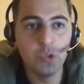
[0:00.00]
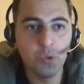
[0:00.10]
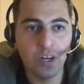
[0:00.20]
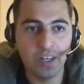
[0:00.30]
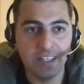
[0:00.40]

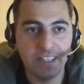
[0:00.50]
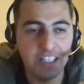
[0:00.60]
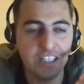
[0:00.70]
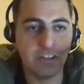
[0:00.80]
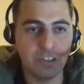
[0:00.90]
you are, and then
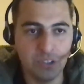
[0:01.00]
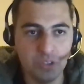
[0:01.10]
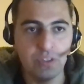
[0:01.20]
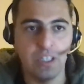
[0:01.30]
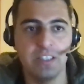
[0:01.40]
they talk to
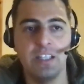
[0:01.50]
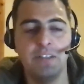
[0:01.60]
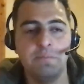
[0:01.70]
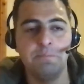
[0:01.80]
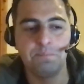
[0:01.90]
you, and then